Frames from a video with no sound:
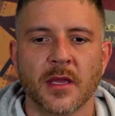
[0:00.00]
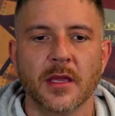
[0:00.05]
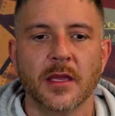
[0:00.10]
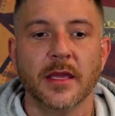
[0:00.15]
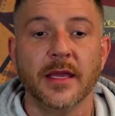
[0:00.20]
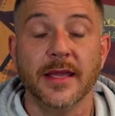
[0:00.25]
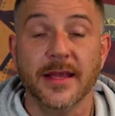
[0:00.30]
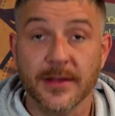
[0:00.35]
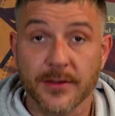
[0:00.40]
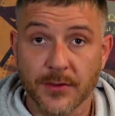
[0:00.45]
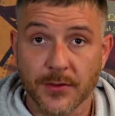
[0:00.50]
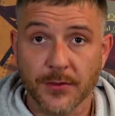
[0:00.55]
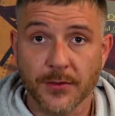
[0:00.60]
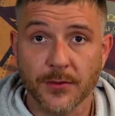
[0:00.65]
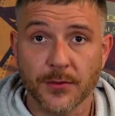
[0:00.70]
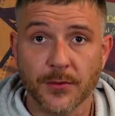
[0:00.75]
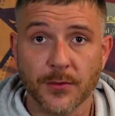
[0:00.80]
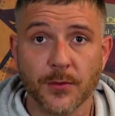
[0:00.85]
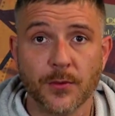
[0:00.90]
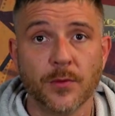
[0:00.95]
he
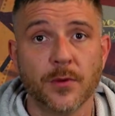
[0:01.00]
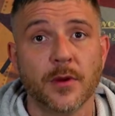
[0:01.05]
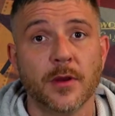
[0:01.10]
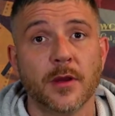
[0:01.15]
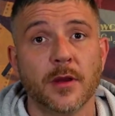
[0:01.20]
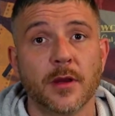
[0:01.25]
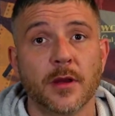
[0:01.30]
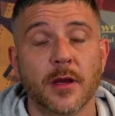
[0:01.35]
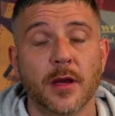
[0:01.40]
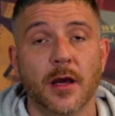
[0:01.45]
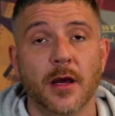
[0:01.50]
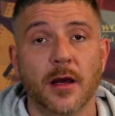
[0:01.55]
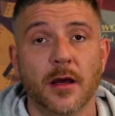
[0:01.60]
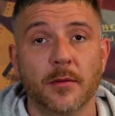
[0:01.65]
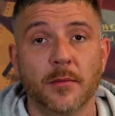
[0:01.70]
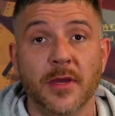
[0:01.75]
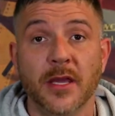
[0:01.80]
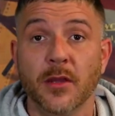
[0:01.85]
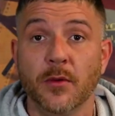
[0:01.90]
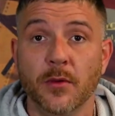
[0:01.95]
too,
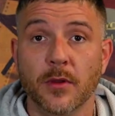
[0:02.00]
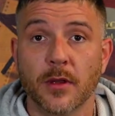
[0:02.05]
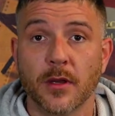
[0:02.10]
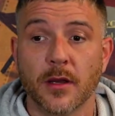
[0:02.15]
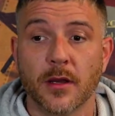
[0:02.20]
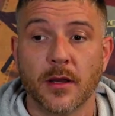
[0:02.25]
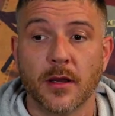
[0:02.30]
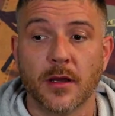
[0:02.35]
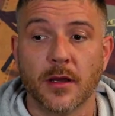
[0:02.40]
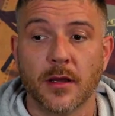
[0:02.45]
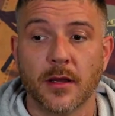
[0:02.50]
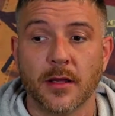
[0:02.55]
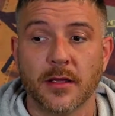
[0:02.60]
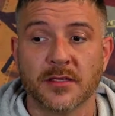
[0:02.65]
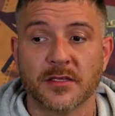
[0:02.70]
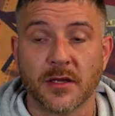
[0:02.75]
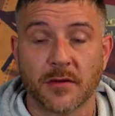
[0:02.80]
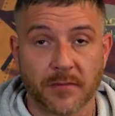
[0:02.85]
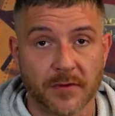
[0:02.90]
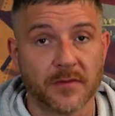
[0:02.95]

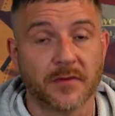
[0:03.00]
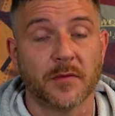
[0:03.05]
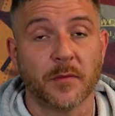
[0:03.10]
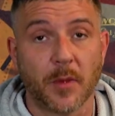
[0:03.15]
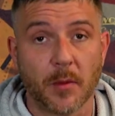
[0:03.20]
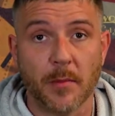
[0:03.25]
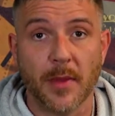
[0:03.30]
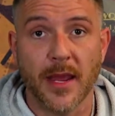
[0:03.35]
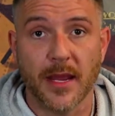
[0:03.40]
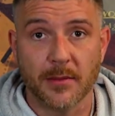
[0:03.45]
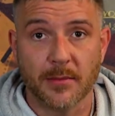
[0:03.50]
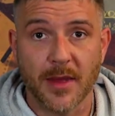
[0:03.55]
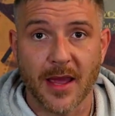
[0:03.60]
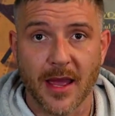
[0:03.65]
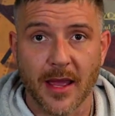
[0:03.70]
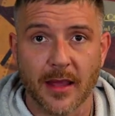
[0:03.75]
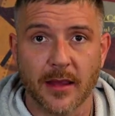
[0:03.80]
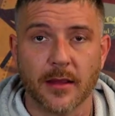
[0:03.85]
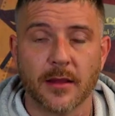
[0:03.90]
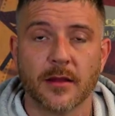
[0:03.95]
suffers from a bad
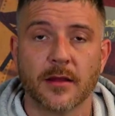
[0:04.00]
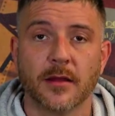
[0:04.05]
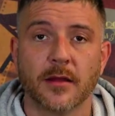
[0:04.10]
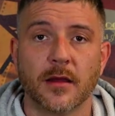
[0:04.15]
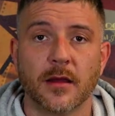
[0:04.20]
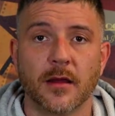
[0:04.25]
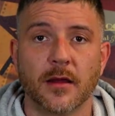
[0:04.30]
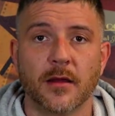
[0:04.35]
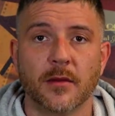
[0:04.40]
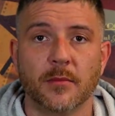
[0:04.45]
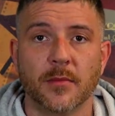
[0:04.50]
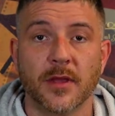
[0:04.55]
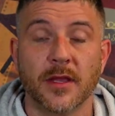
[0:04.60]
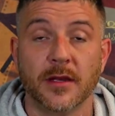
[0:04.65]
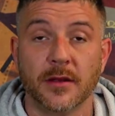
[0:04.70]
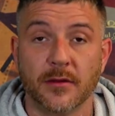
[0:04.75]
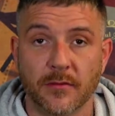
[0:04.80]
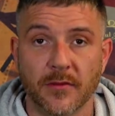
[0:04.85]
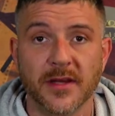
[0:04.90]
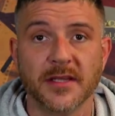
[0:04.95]
back.
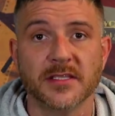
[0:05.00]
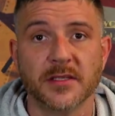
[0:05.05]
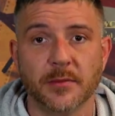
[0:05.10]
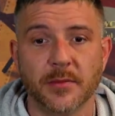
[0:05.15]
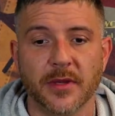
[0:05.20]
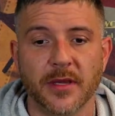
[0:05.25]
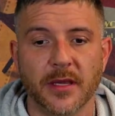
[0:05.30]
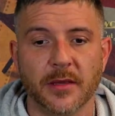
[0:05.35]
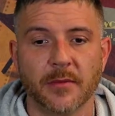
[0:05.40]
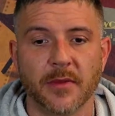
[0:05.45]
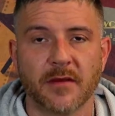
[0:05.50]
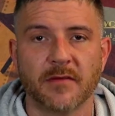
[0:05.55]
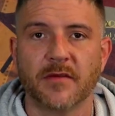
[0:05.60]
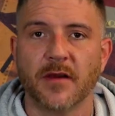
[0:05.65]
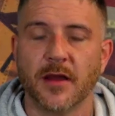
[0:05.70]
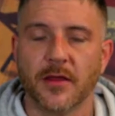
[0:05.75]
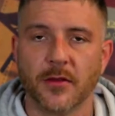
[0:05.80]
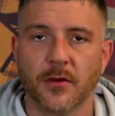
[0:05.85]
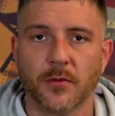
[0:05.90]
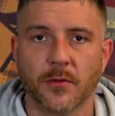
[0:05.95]
And the reason being, my
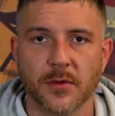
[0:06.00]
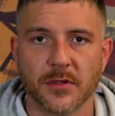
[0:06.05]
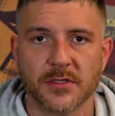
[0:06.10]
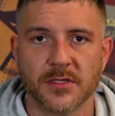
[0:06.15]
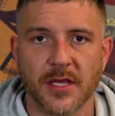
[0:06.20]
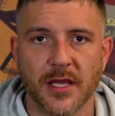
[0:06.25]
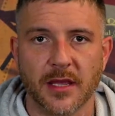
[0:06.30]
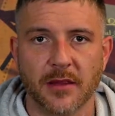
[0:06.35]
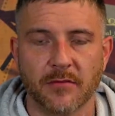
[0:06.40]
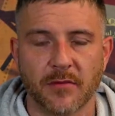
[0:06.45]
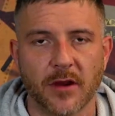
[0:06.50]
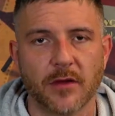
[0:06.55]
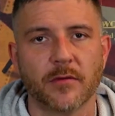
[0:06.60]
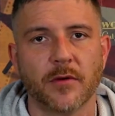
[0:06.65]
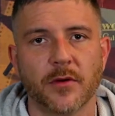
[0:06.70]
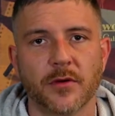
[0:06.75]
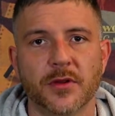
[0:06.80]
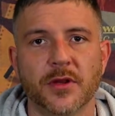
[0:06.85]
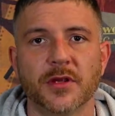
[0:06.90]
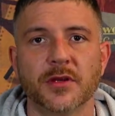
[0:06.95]
father was a
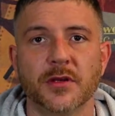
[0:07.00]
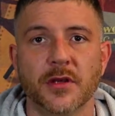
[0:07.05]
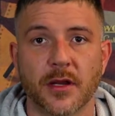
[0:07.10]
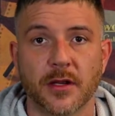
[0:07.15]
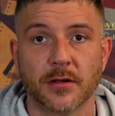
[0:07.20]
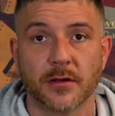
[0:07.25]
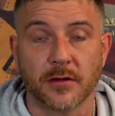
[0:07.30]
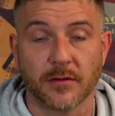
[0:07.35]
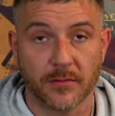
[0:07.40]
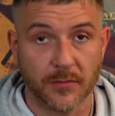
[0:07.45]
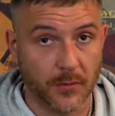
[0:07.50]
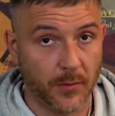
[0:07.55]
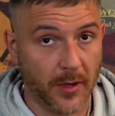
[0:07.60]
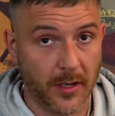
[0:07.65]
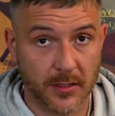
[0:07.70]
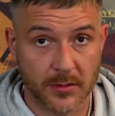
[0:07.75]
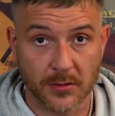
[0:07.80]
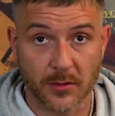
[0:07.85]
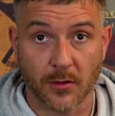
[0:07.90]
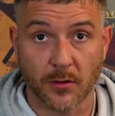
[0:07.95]
railroad conductor
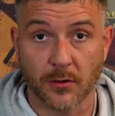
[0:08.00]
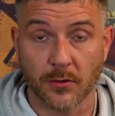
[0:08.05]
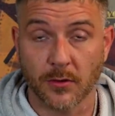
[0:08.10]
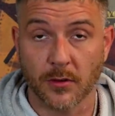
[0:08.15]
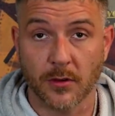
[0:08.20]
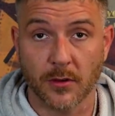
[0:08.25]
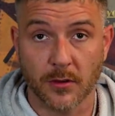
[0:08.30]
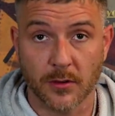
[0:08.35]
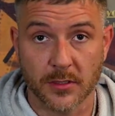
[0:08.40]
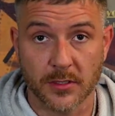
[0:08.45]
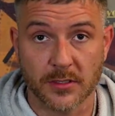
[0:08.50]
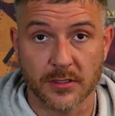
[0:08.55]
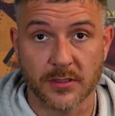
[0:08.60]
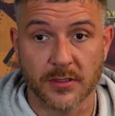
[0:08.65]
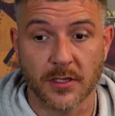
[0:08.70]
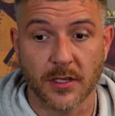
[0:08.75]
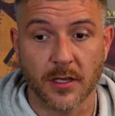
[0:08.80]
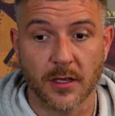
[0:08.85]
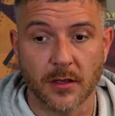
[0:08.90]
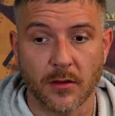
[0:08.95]
throughout his
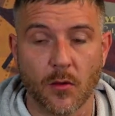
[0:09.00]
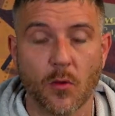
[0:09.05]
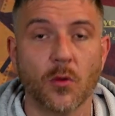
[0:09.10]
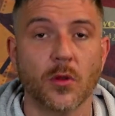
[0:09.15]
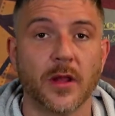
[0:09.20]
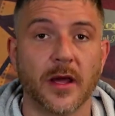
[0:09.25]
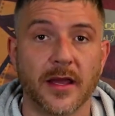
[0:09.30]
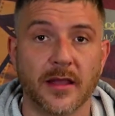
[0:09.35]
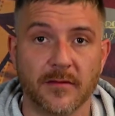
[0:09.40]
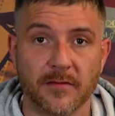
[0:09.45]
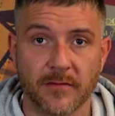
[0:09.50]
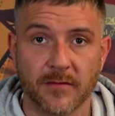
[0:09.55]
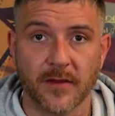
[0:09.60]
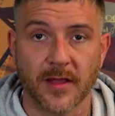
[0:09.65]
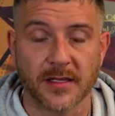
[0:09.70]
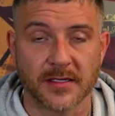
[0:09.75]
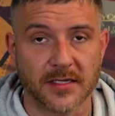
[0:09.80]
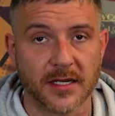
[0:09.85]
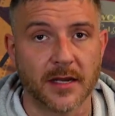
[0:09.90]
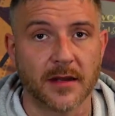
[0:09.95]
whole life,
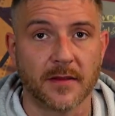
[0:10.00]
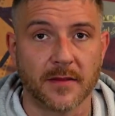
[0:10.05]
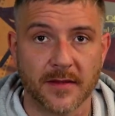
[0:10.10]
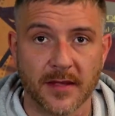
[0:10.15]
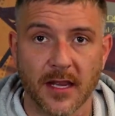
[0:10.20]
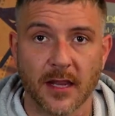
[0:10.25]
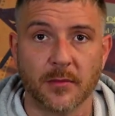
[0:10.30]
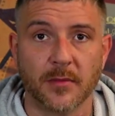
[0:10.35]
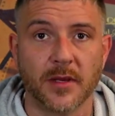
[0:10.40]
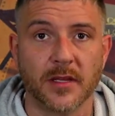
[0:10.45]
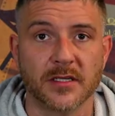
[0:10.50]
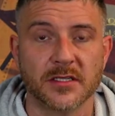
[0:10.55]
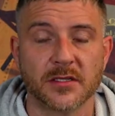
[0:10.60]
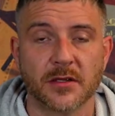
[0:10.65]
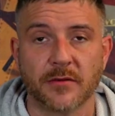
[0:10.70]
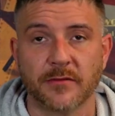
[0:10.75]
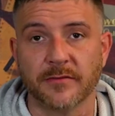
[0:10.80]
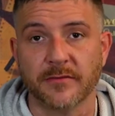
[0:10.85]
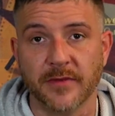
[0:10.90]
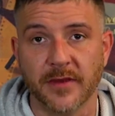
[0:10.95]
outside of the time that he
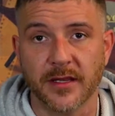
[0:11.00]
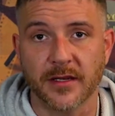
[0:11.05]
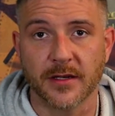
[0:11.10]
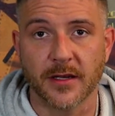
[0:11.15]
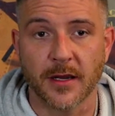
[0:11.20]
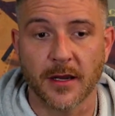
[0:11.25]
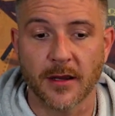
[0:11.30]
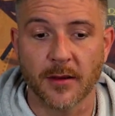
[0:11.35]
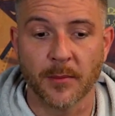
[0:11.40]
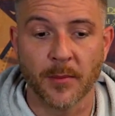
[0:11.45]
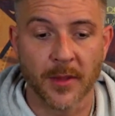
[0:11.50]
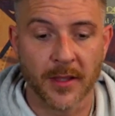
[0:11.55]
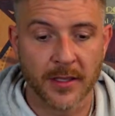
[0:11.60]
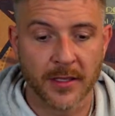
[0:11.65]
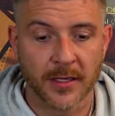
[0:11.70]
served in Vietnam.